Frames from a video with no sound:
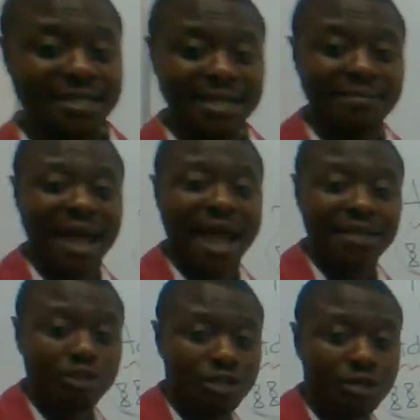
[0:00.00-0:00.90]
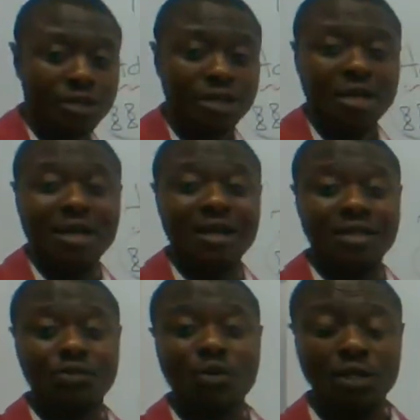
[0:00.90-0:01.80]
same answer
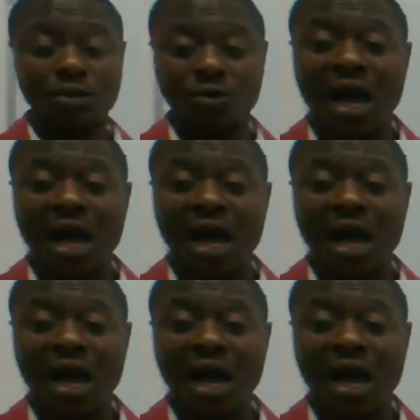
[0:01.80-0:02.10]
as when you